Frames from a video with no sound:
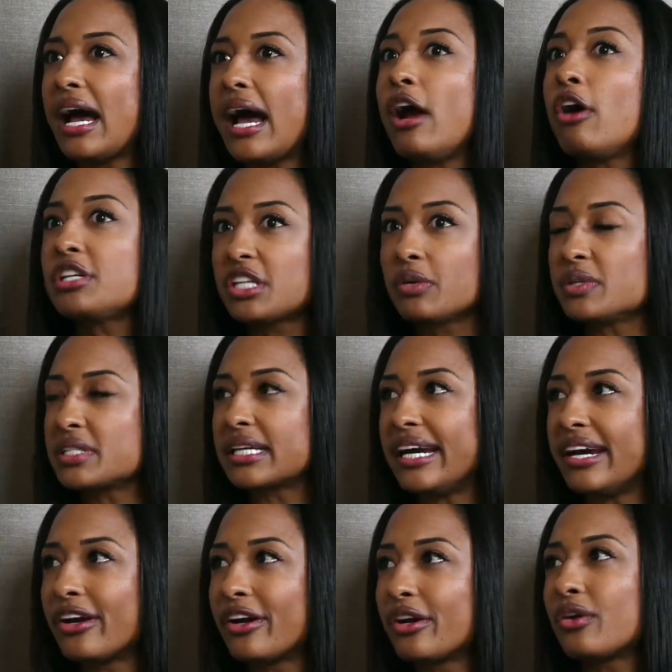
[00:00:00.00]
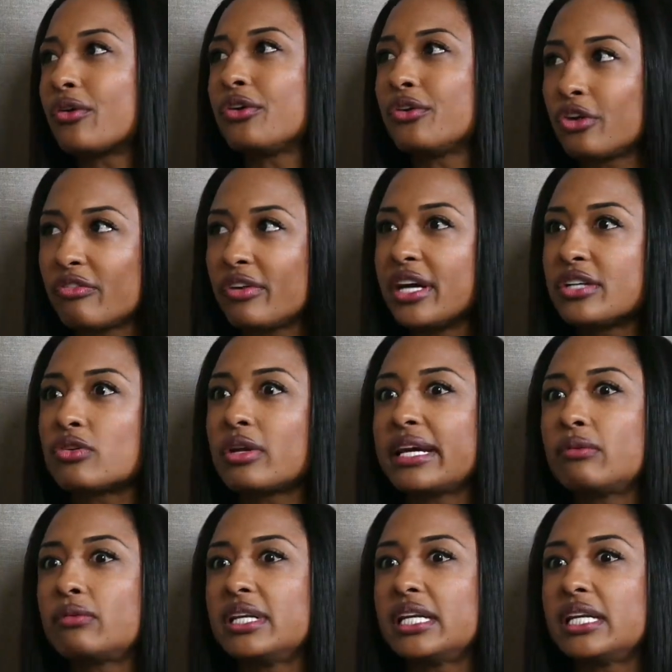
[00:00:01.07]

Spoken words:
I honestly was scared or nervous or like